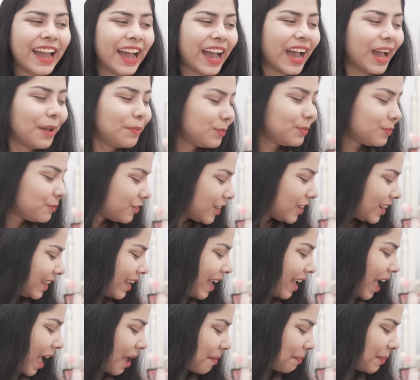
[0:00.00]
I'm
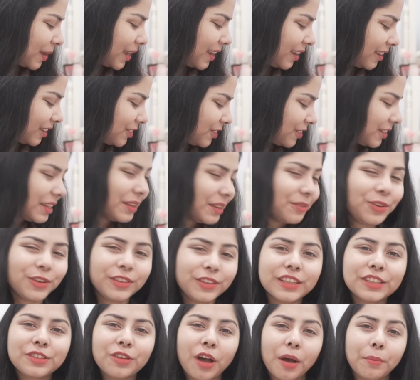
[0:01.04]
really happy to give you
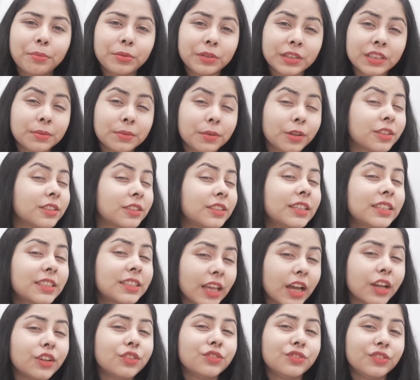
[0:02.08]
these options because these
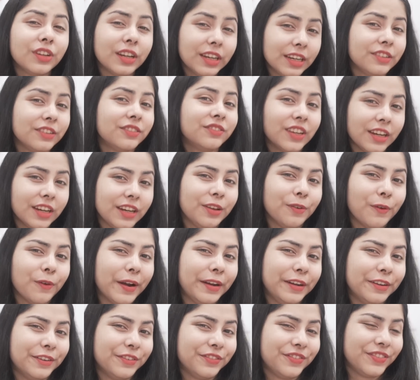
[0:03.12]
are really, really
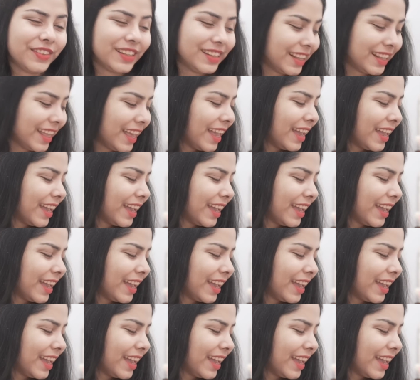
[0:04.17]
wonderful.